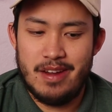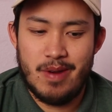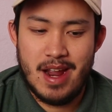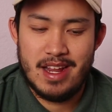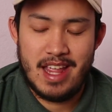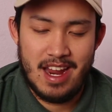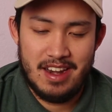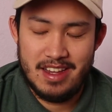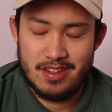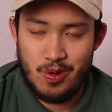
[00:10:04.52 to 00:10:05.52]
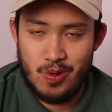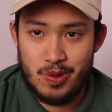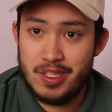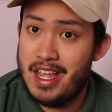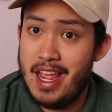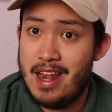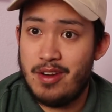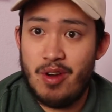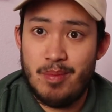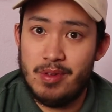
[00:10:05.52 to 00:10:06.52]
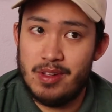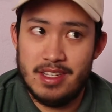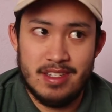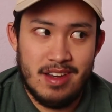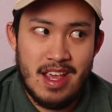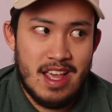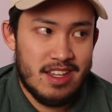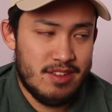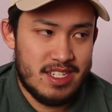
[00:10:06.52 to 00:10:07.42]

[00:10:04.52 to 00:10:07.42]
right? Candy is old and crippled, and so he's